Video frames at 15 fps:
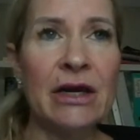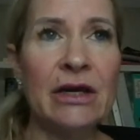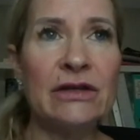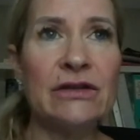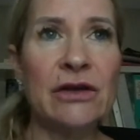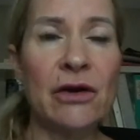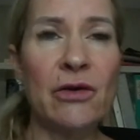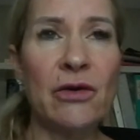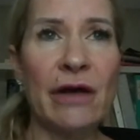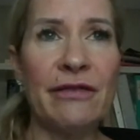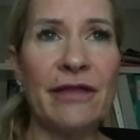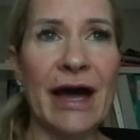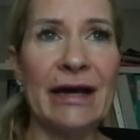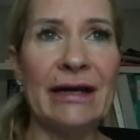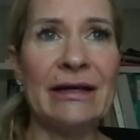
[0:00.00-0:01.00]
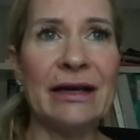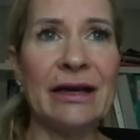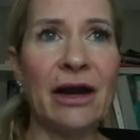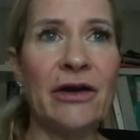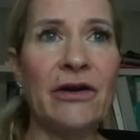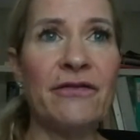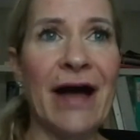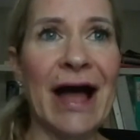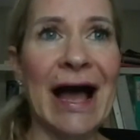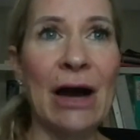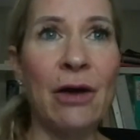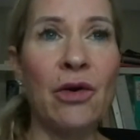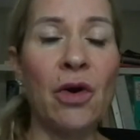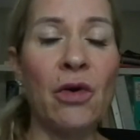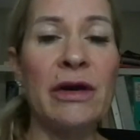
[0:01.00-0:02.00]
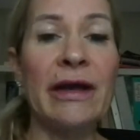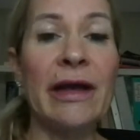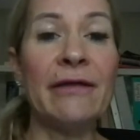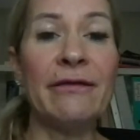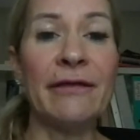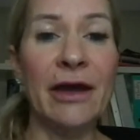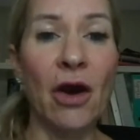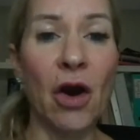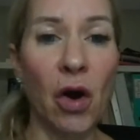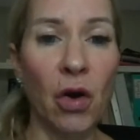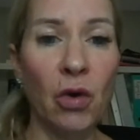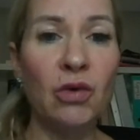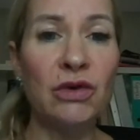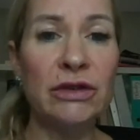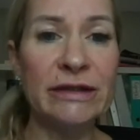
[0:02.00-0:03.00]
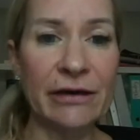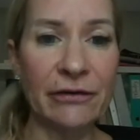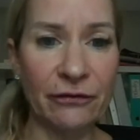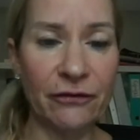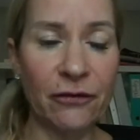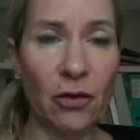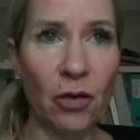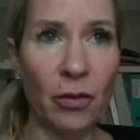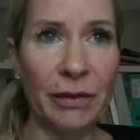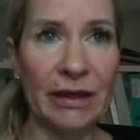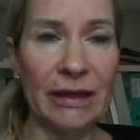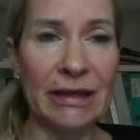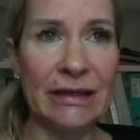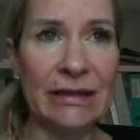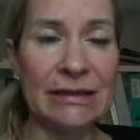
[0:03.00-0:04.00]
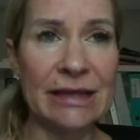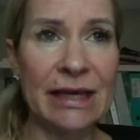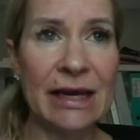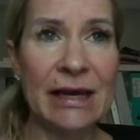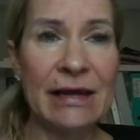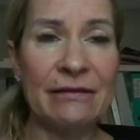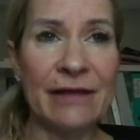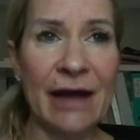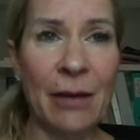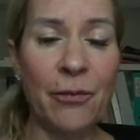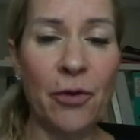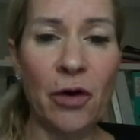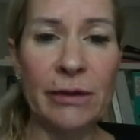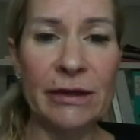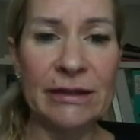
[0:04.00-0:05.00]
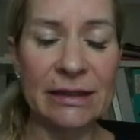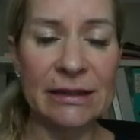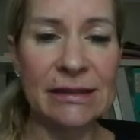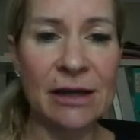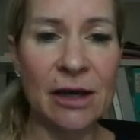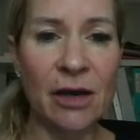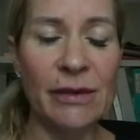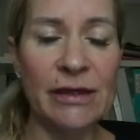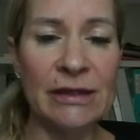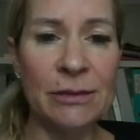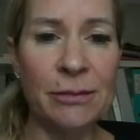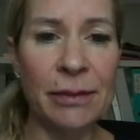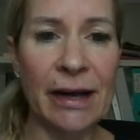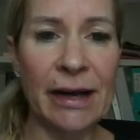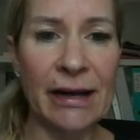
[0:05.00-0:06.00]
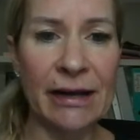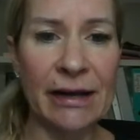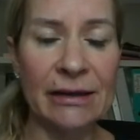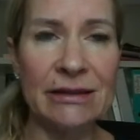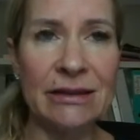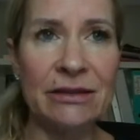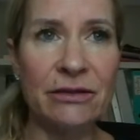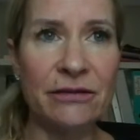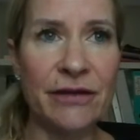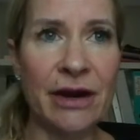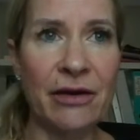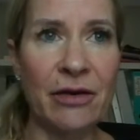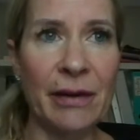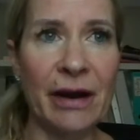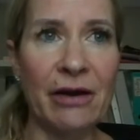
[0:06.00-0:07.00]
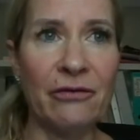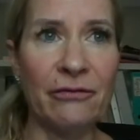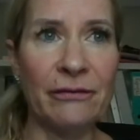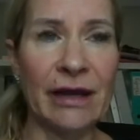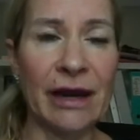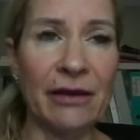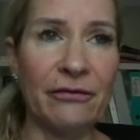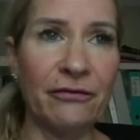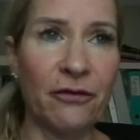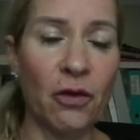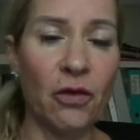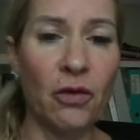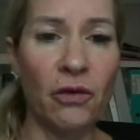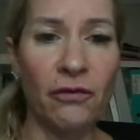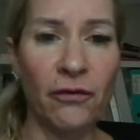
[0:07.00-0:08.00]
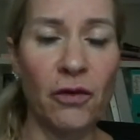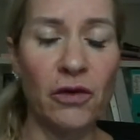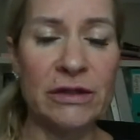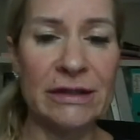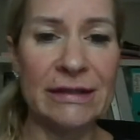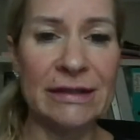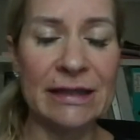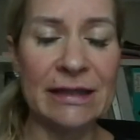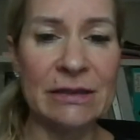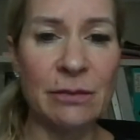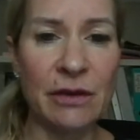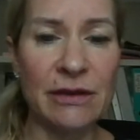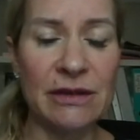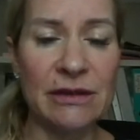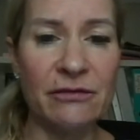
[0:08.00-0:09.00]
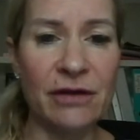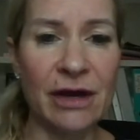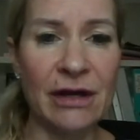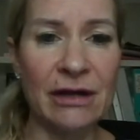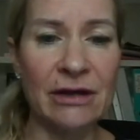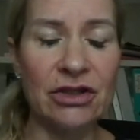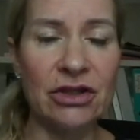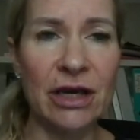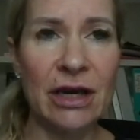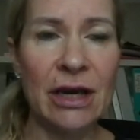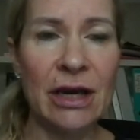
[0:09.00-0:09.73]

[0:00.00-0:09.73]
So that kind of how long can they hold it for piece, that probably doesn't come into play until they're about, 4 to 6 months of age.